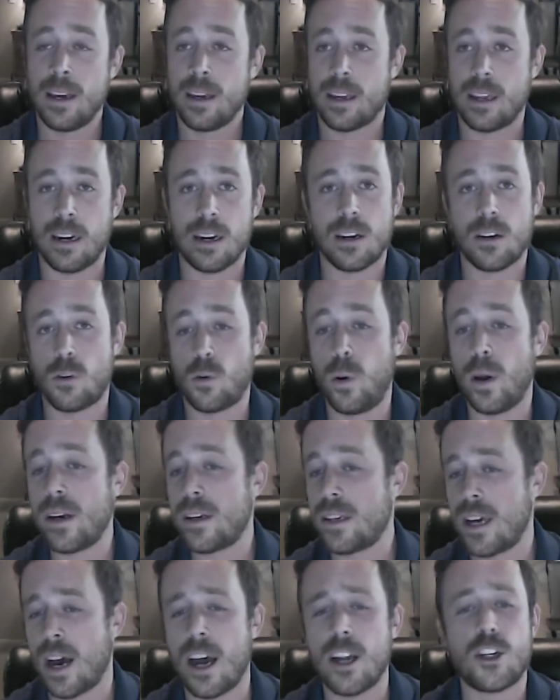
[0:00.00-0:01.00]
get a
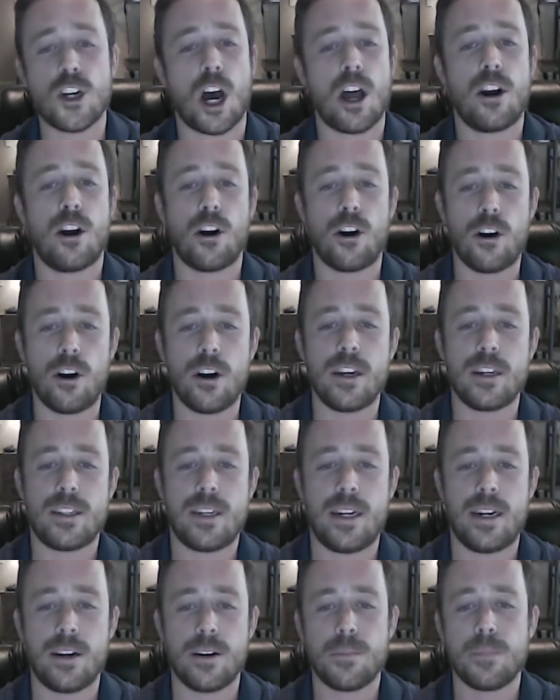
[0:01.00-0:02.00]
quick touch on earnings
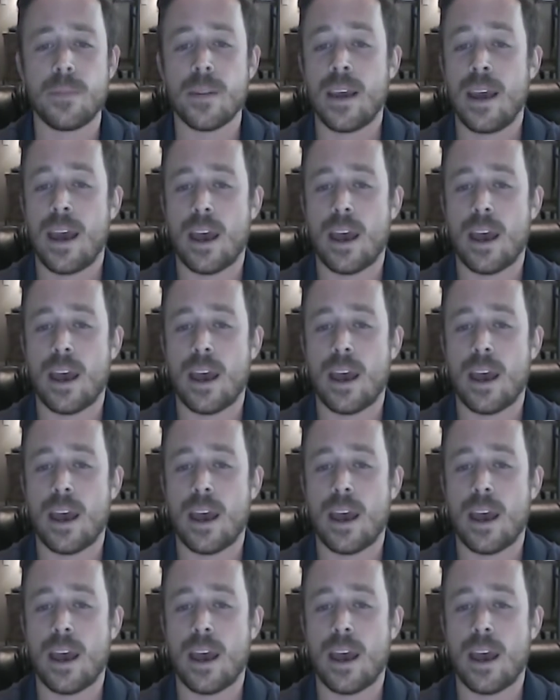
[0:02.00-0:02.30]
here,